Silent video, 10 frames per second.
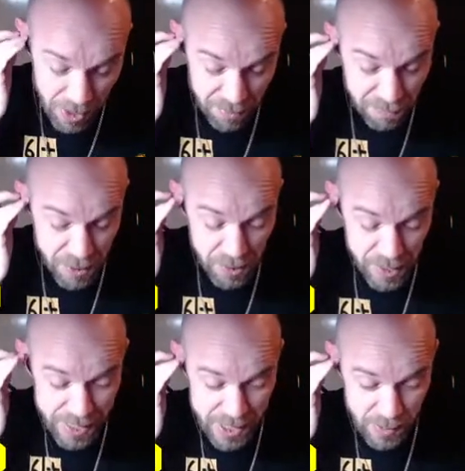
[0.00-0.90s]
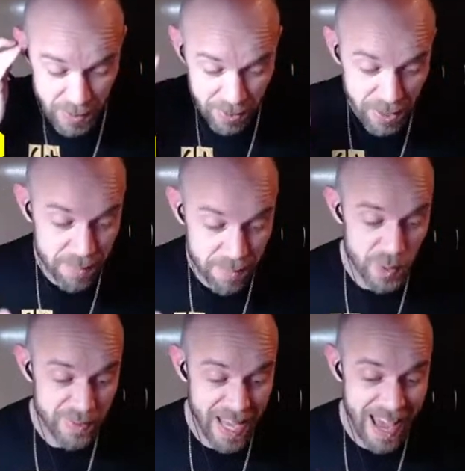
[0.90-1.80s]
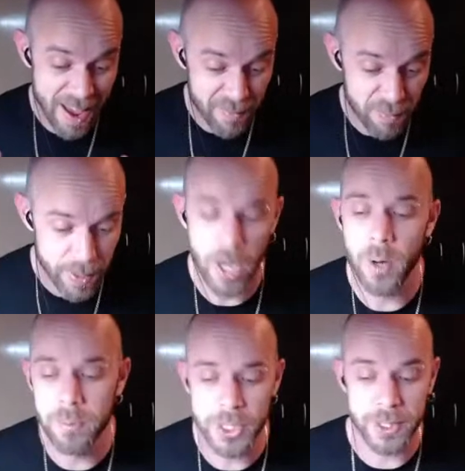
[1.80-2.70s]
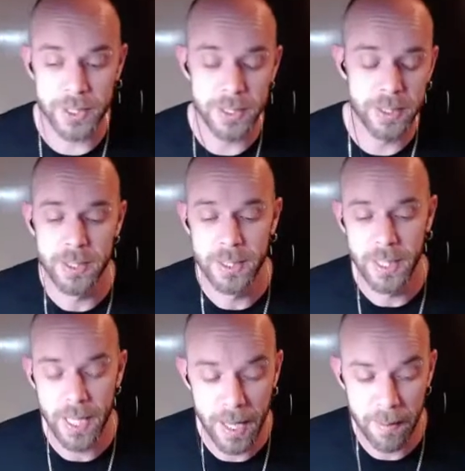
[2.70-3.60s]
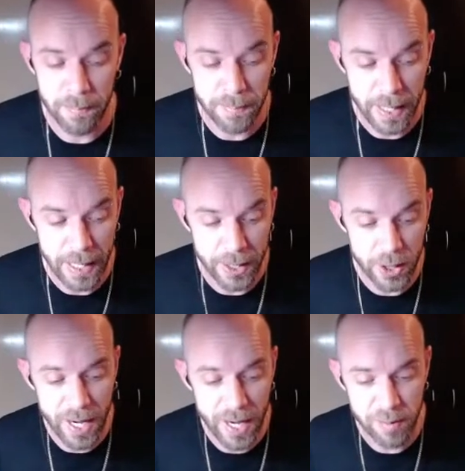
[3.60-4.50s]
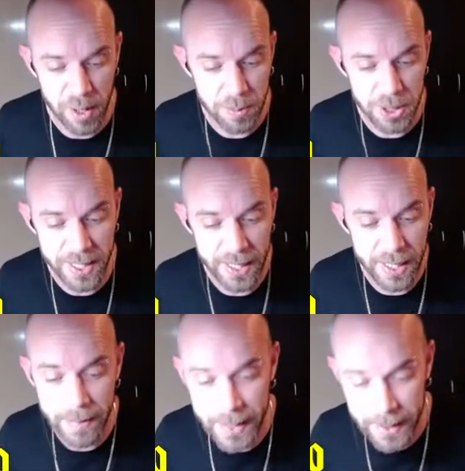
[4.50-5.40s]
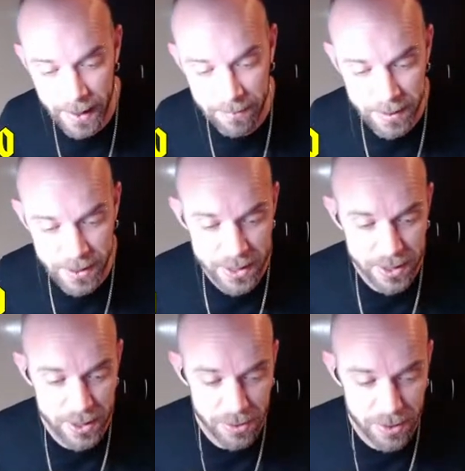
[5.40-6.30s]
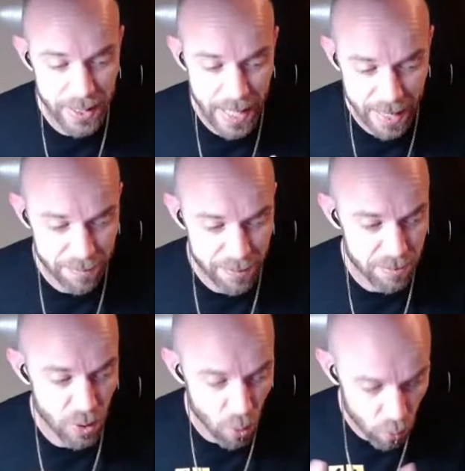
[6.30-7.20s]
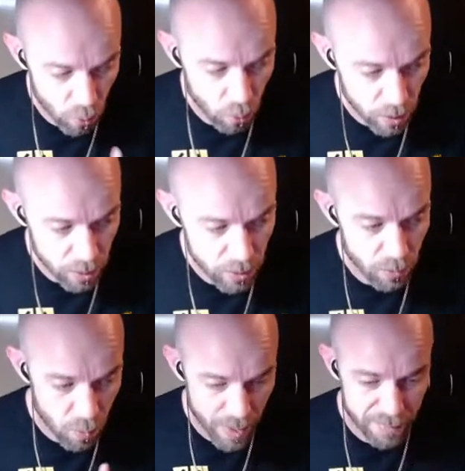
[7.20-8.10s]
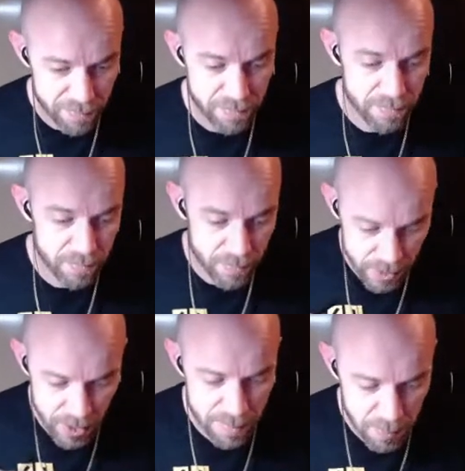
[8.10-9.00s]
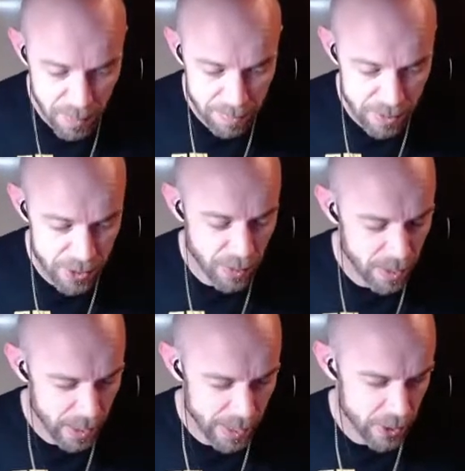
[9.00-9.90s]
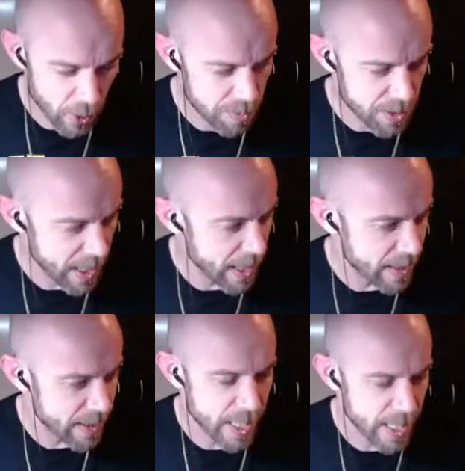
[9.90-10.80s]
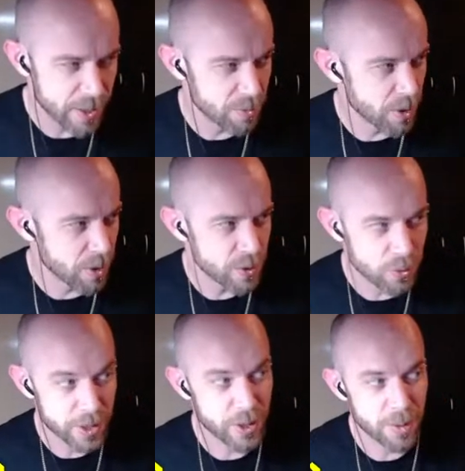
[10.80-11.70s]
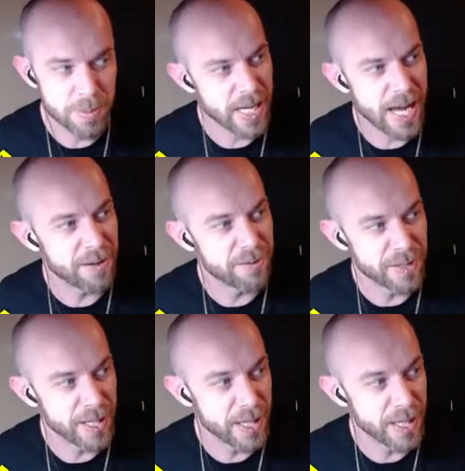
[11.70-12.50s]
of the few kits as well that comes with every option. And not every option in limited numbers. You can have them all with the type of weapons you want. Like the knobs kit, say you wanted all your knobs to have